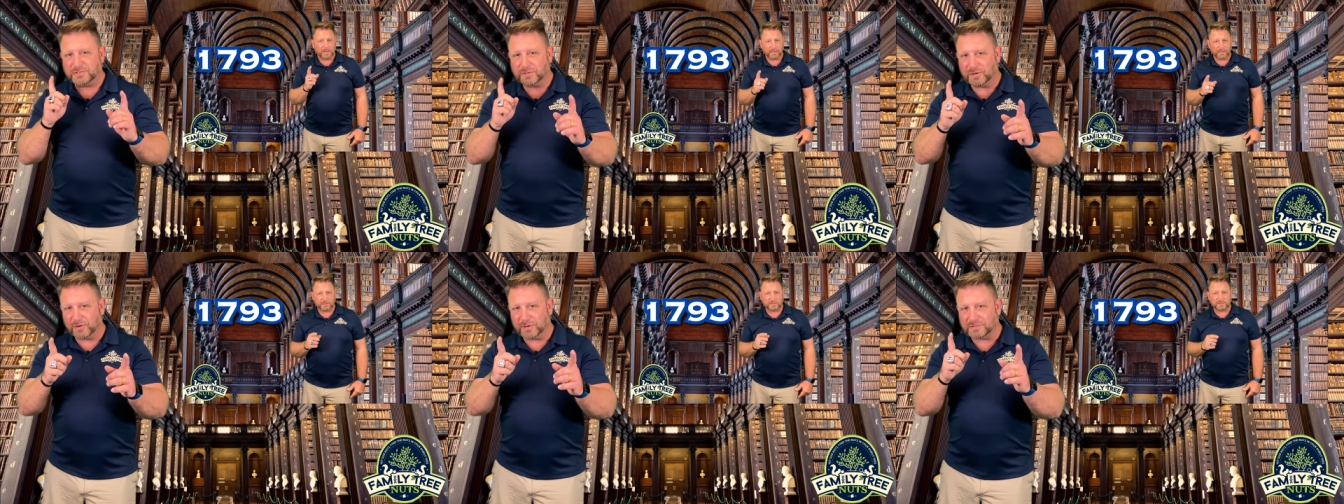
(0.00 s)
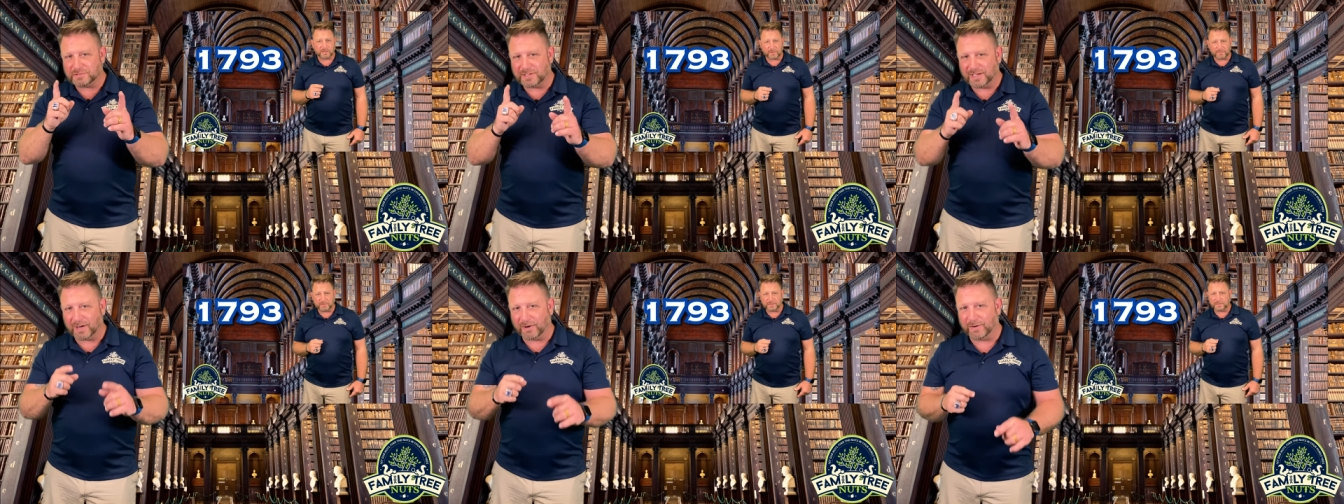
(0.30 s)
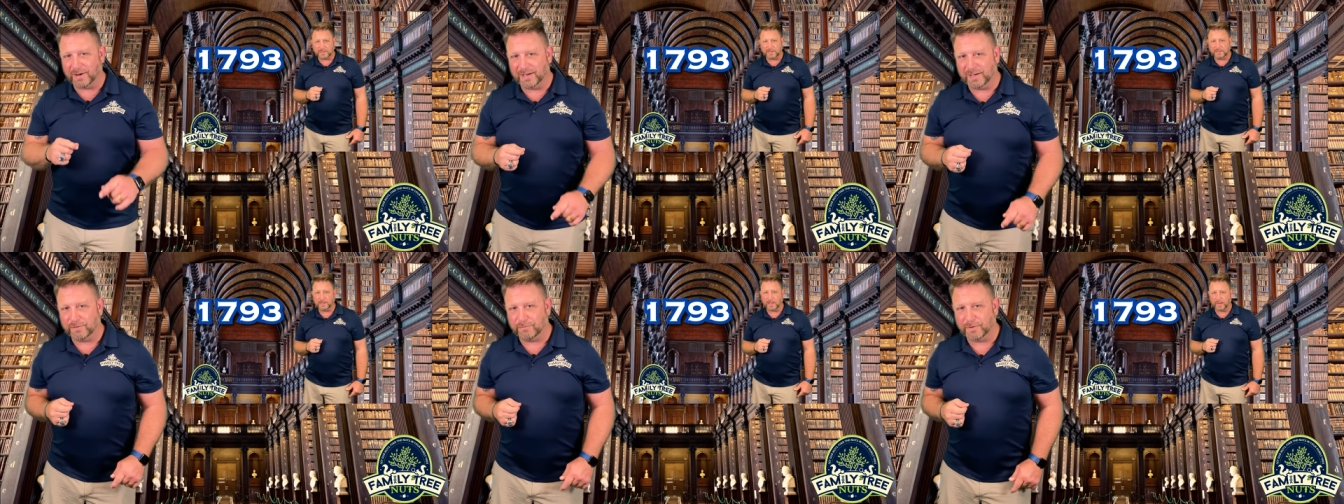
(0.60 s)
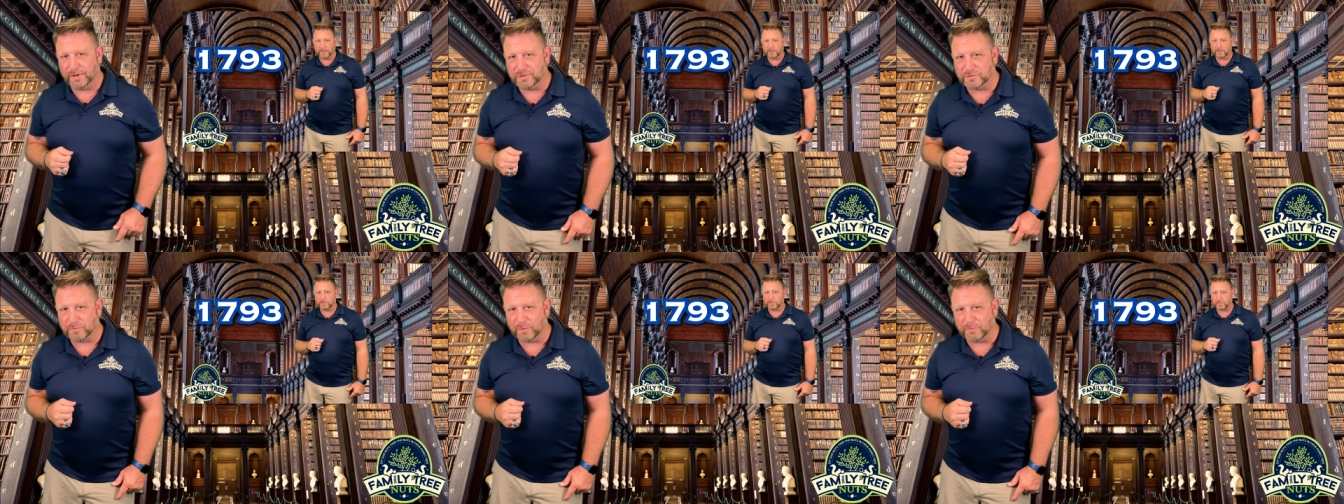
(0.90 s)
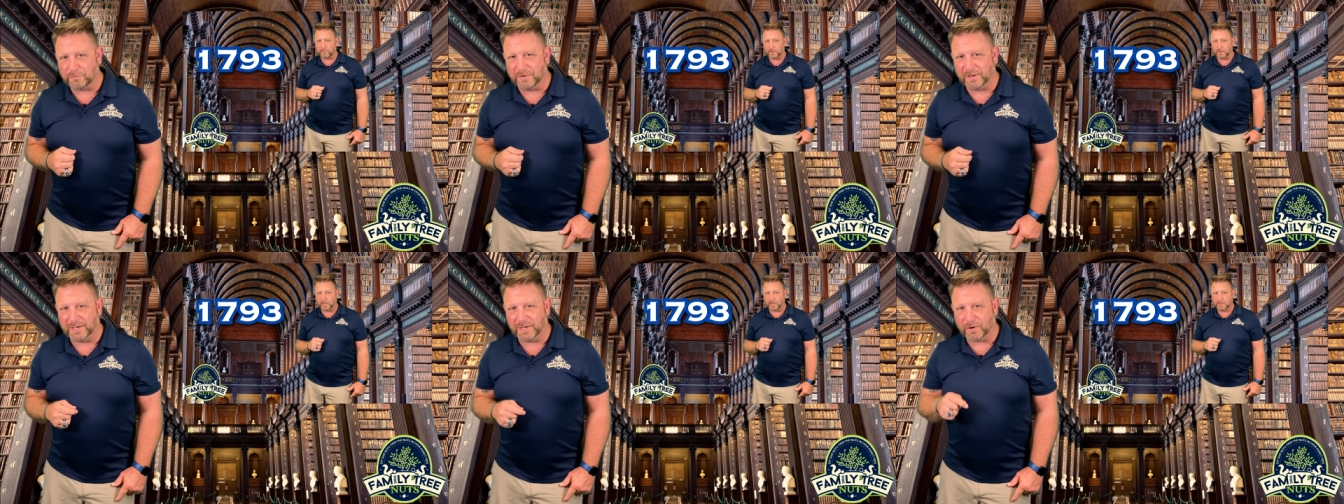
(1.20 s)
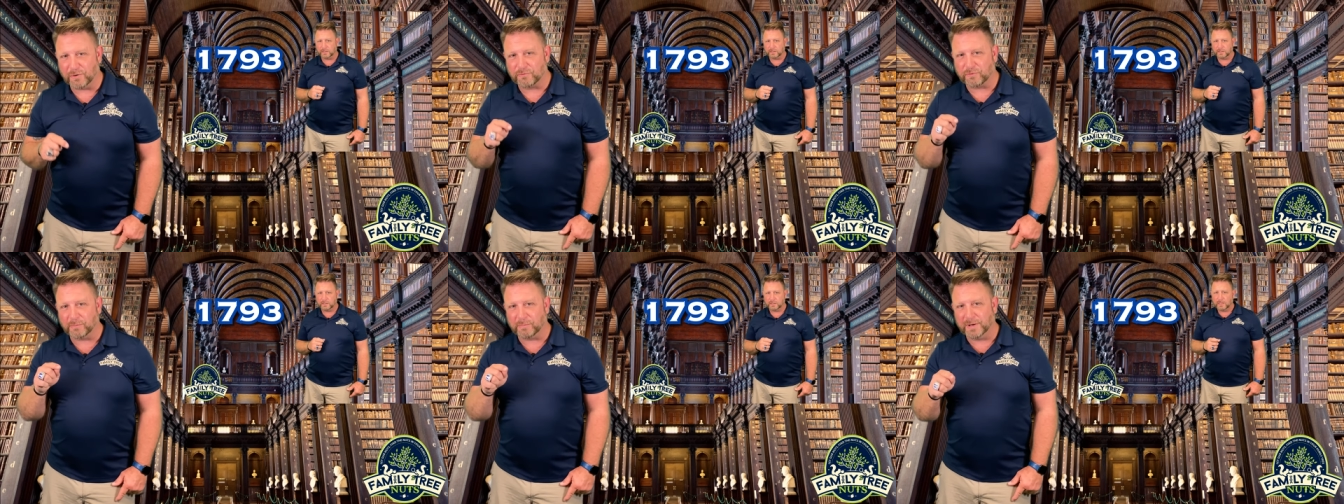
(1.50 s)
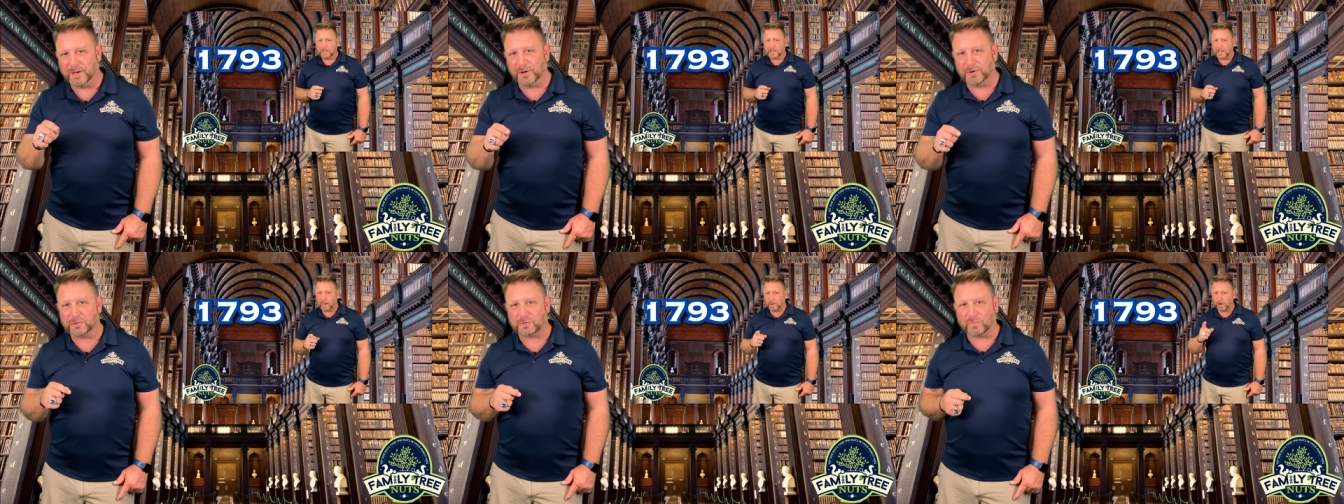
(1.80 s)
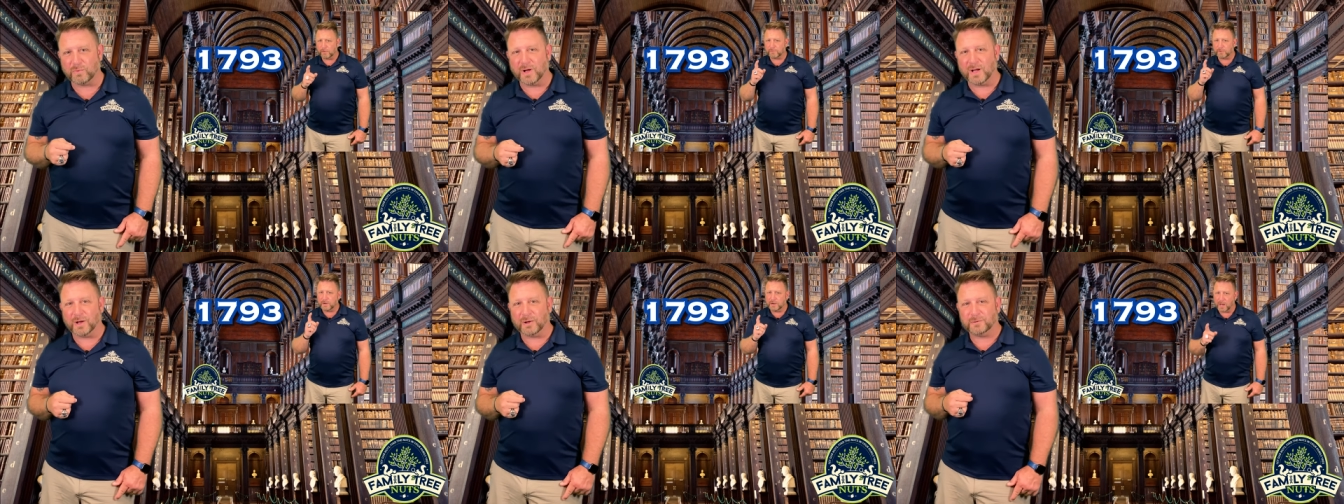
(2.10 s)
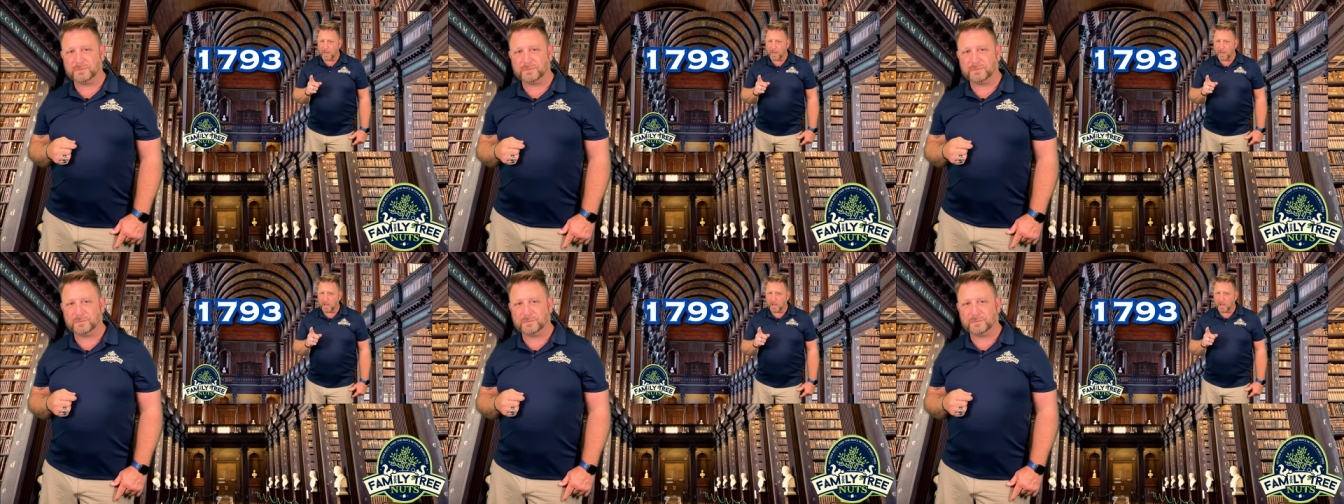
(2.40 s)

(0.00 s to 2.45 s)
Be sure to see our individual video from here as